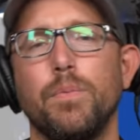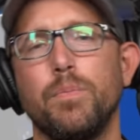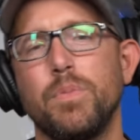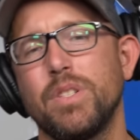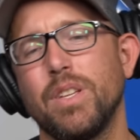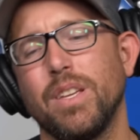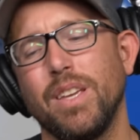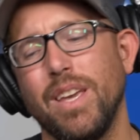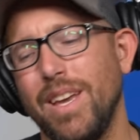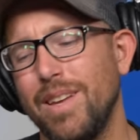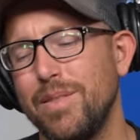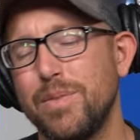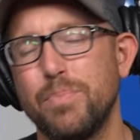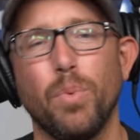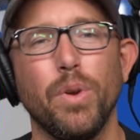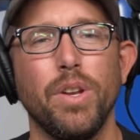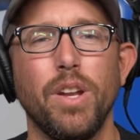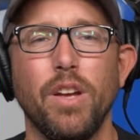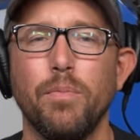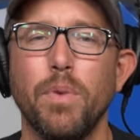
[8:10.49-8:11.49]
I'm just like, ah, just
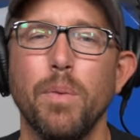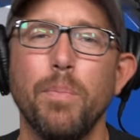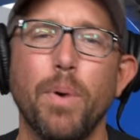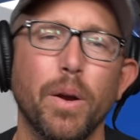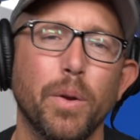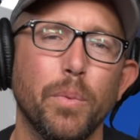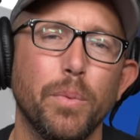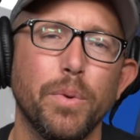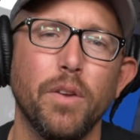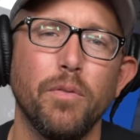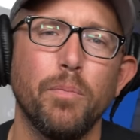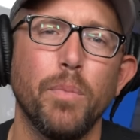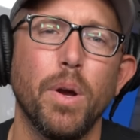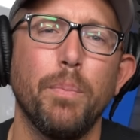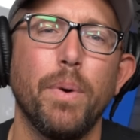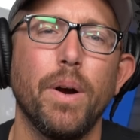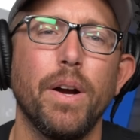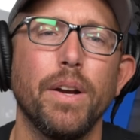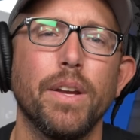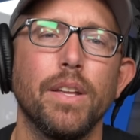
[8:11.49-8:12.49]
one knife in my pocket, one knife in my
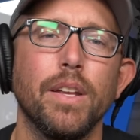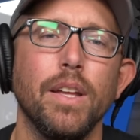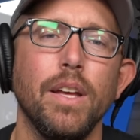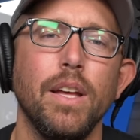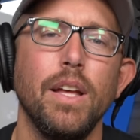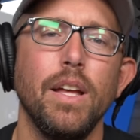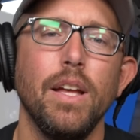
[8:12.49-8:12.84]
pocket.